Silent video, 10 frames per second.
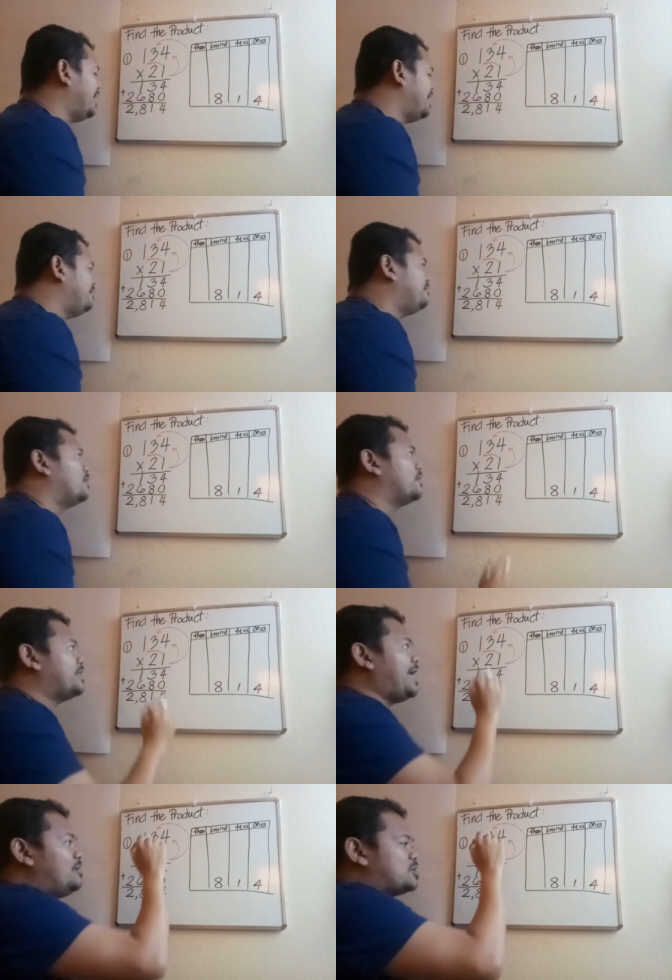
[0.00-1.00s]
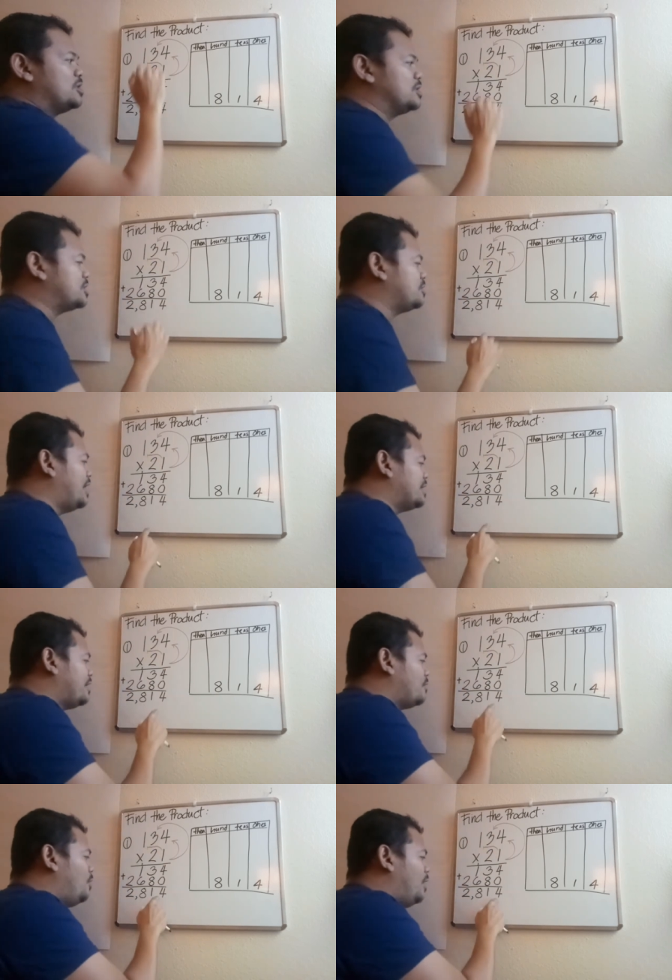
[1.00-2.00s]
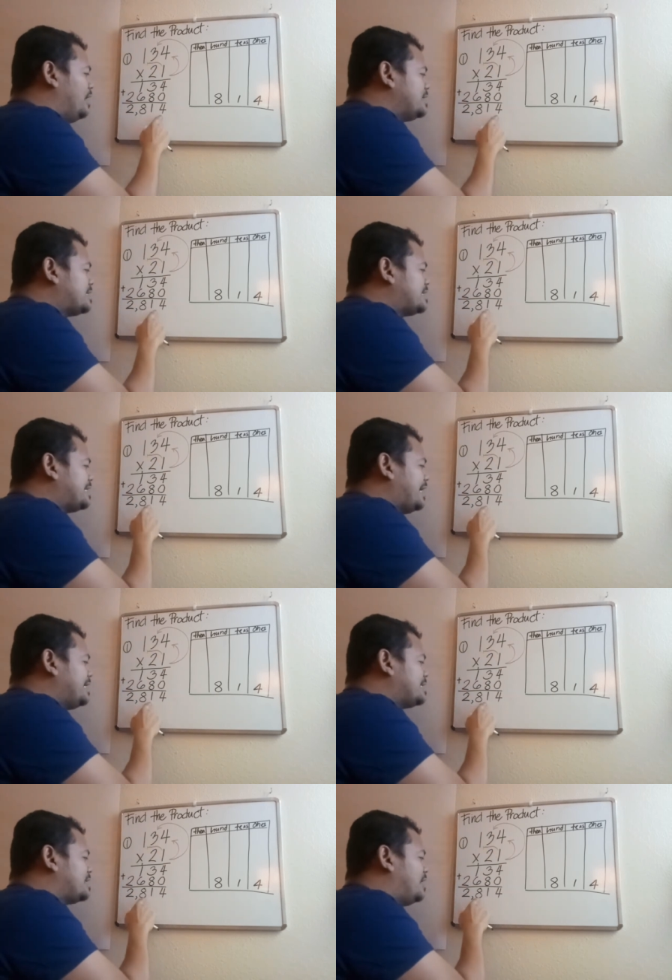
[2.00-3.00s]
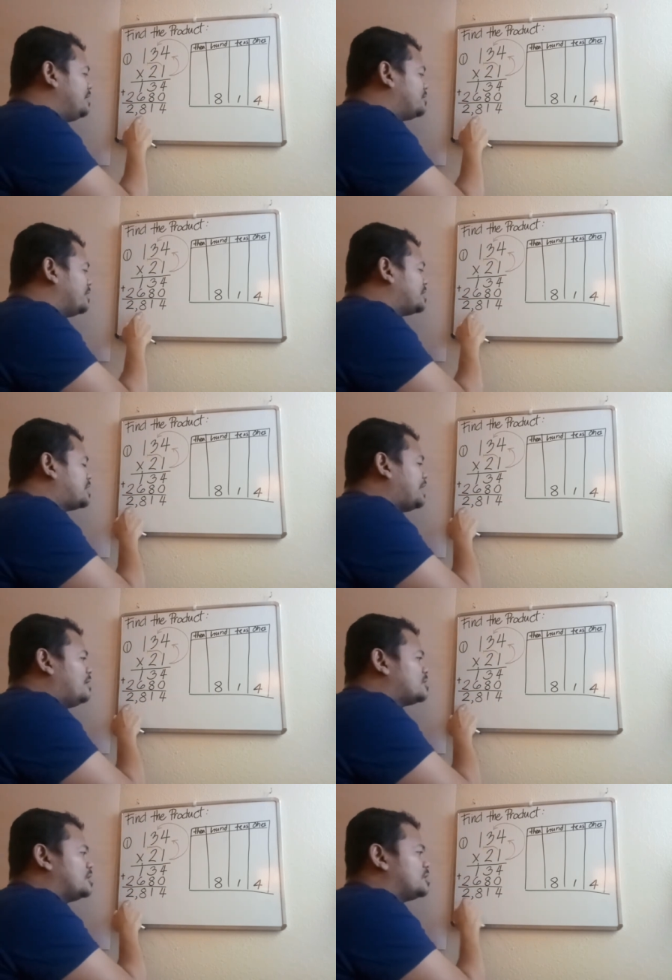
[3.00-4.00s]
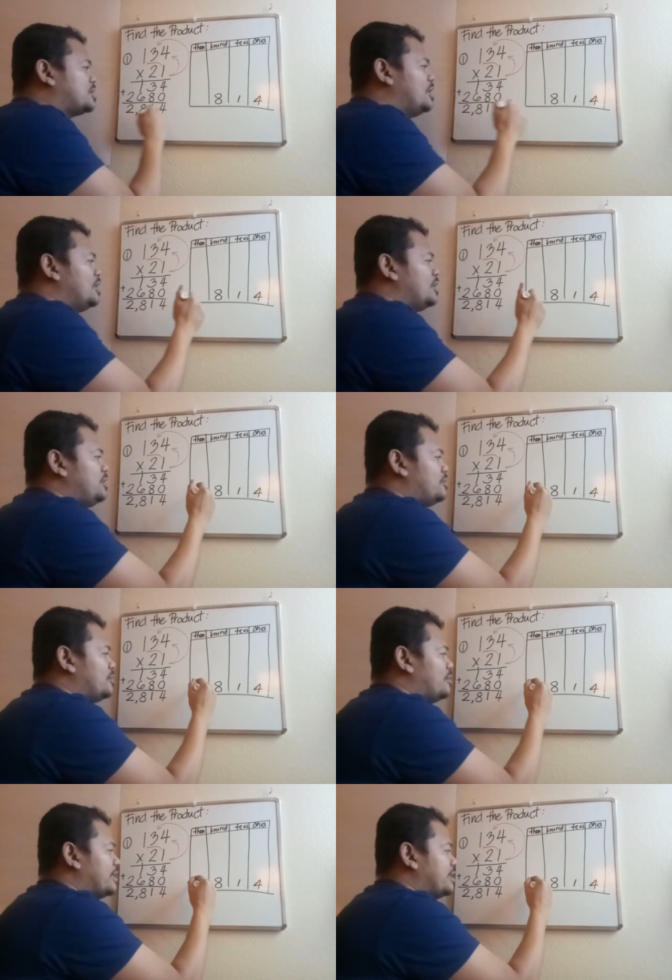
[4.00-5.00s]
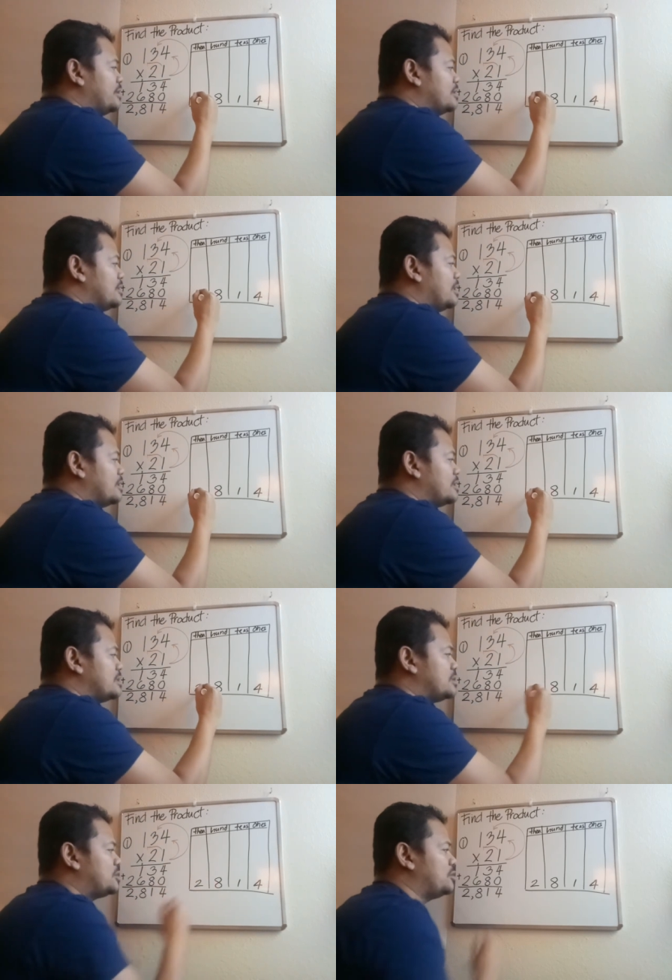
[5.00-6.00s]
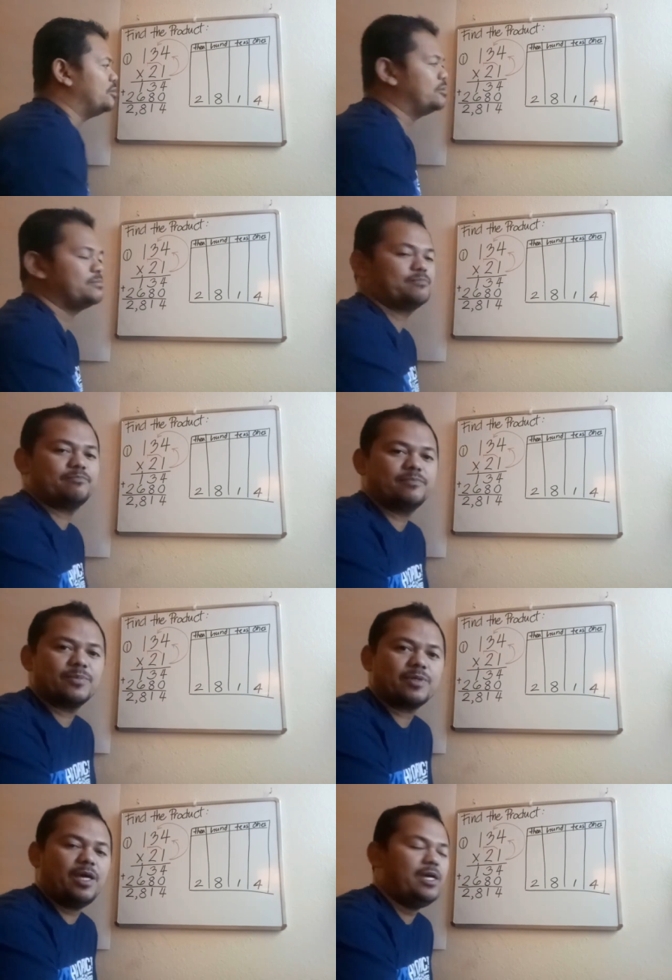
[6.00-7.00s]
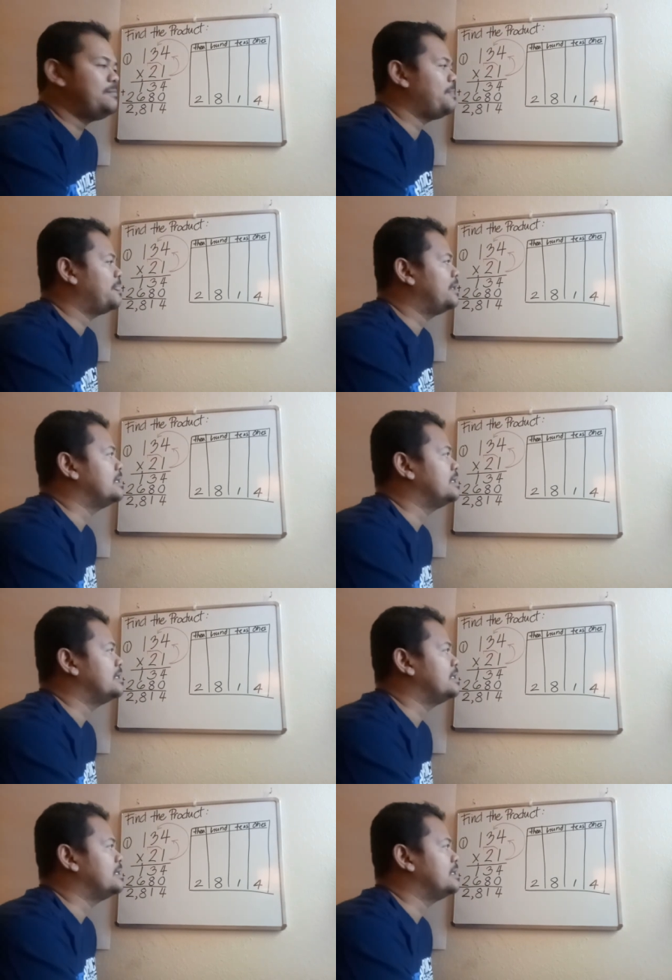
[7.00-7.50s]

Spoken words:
And for thousands, you got here ones, tens, hundreds, thousands. You can write here 2. Okay?